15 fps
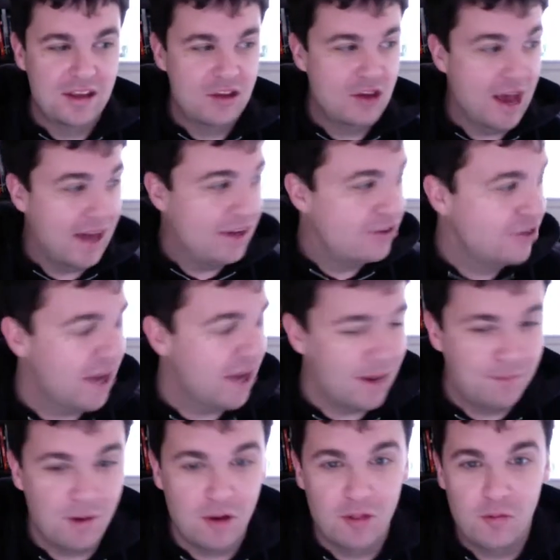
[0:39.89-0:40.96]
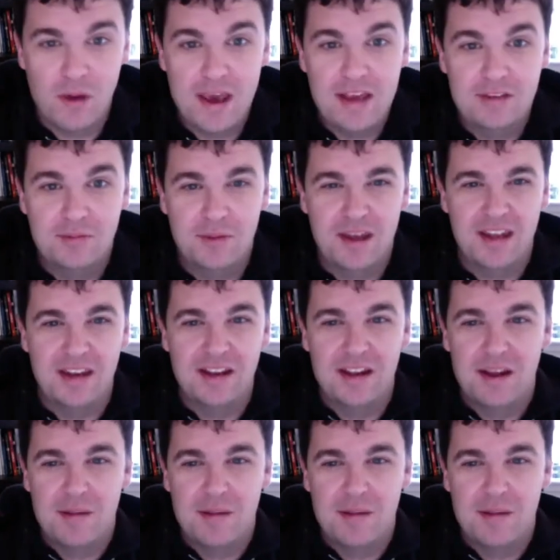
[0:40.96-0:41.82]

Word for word: you had to check both ways, but